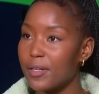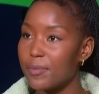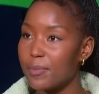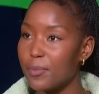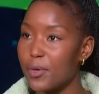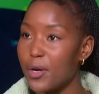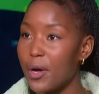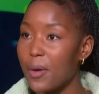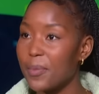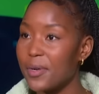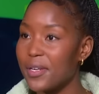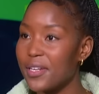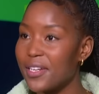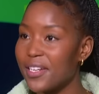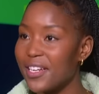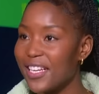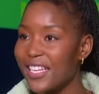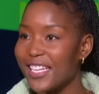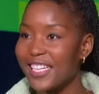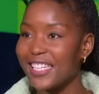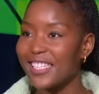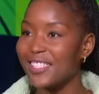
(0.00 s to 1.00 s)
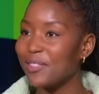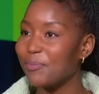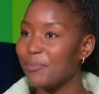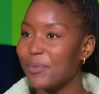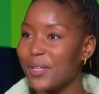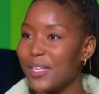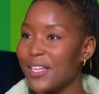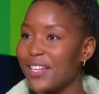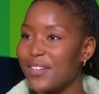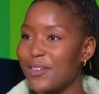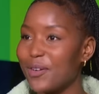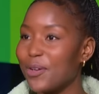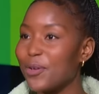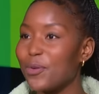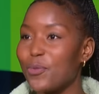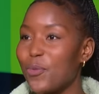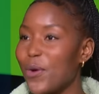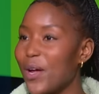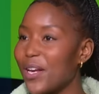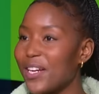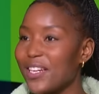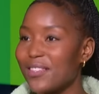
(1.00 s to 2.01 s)
Mohamed, he's been a good
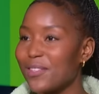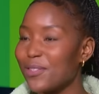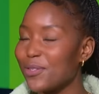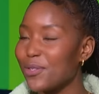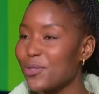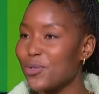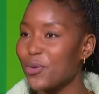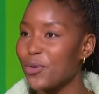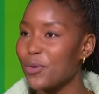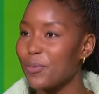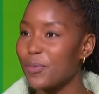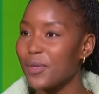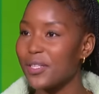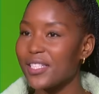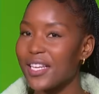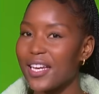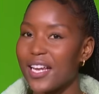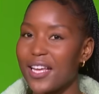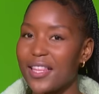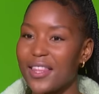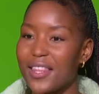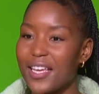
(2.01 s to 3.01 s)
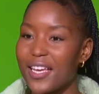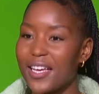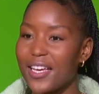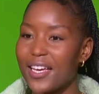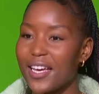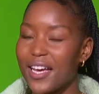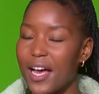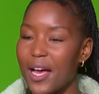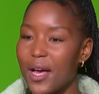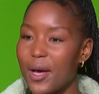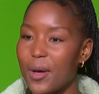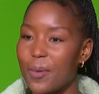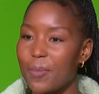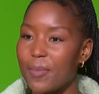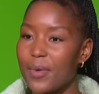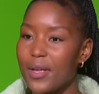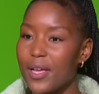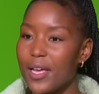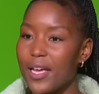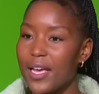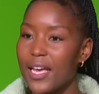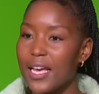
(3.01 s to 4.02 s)
one in this tournament, and I think um,
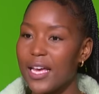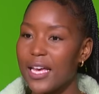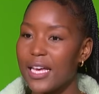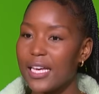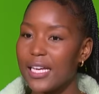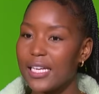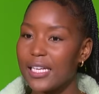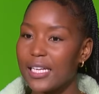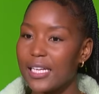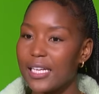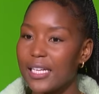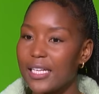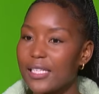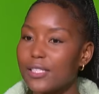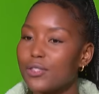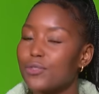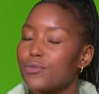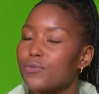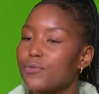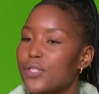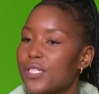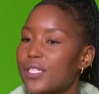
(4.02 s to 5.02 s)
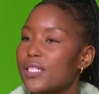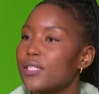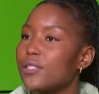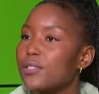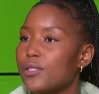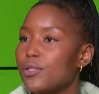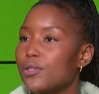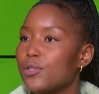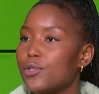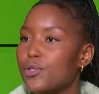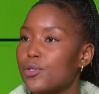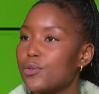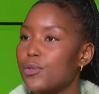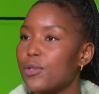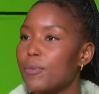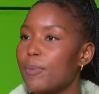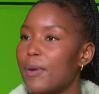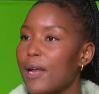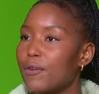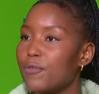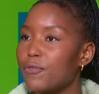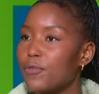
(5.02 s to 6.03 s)
he's risen to the
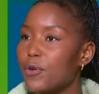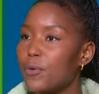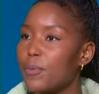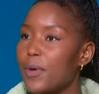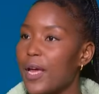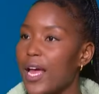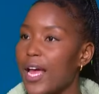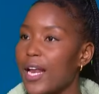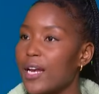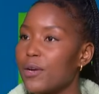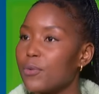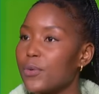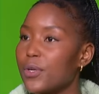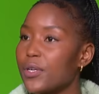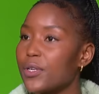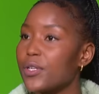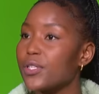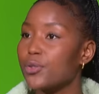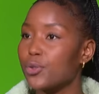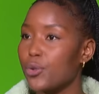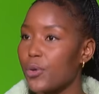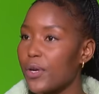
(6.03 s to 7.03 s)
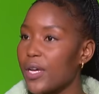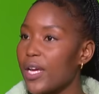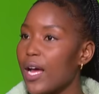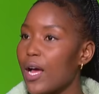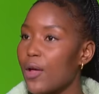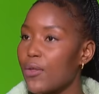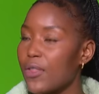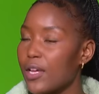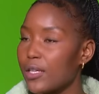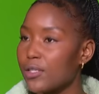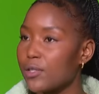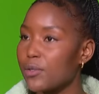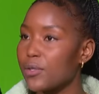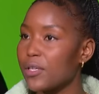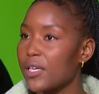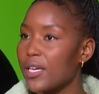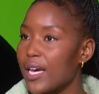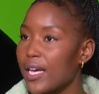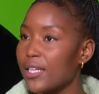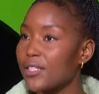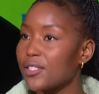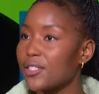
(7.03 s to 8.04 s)
platform, and we're enjoying how that's
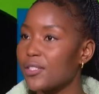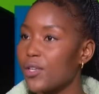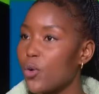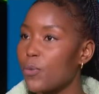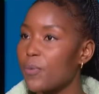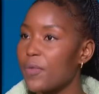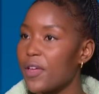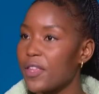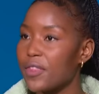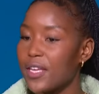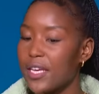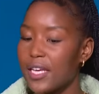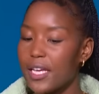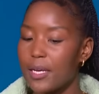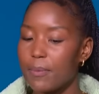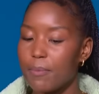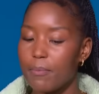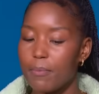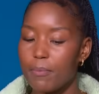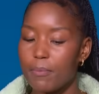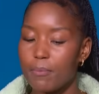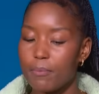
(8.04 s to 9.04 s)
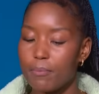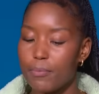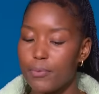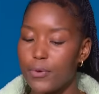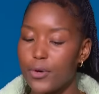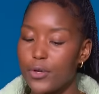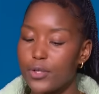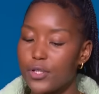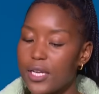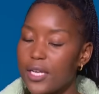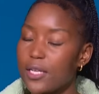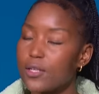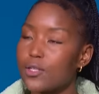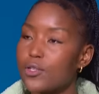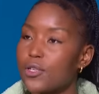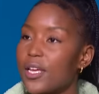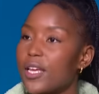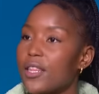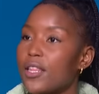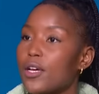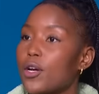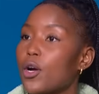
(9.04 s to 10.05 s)
looking. I just hope that they can put in
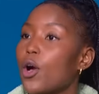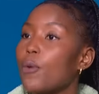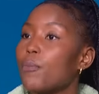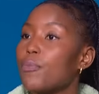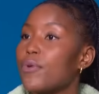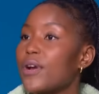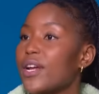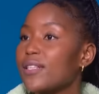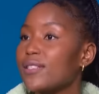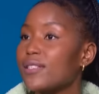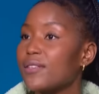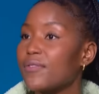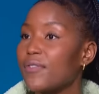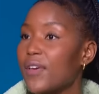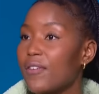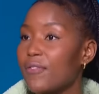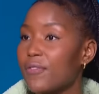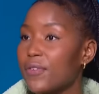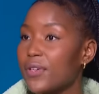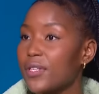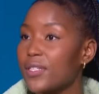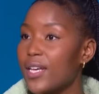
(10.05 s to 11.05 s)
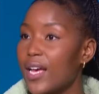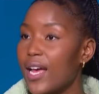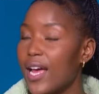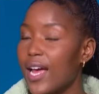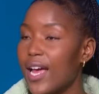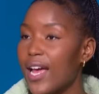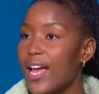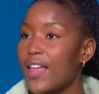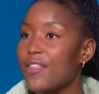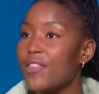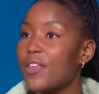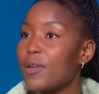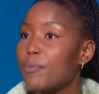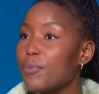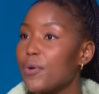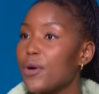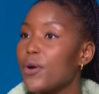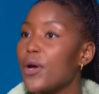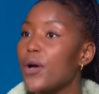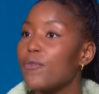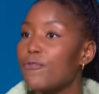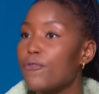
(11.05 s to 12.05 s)
together a comprehensive effort and then
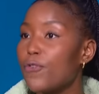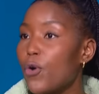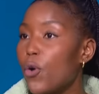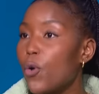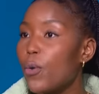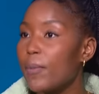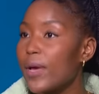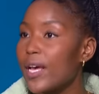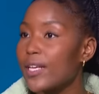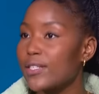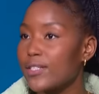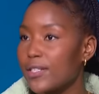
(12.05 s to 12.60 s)
perform as a